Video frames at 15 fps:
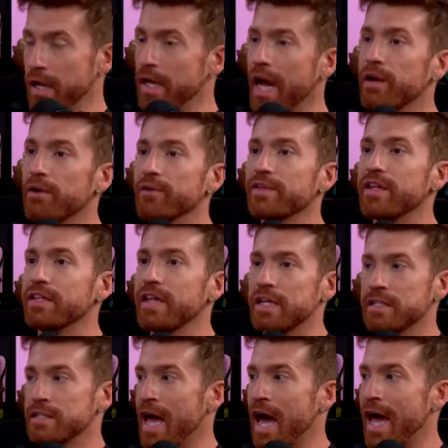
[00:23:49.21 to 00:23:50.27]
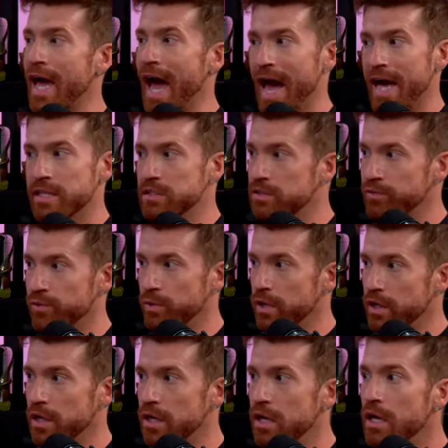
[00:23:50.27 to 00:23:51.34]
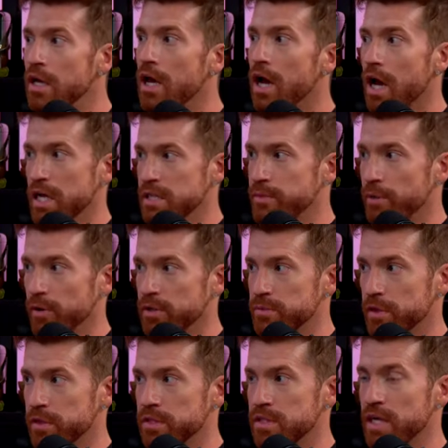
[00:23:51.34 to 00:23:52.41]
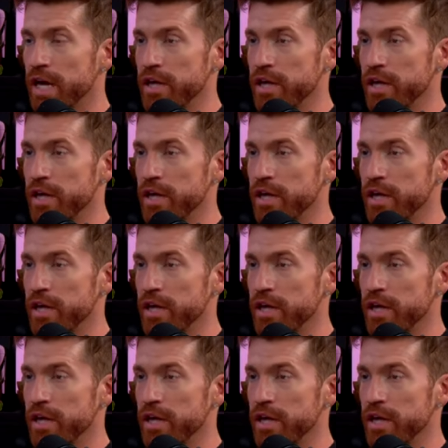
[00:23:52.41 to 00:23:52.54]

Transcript: And I don't think that Sai asked for a spokesperson.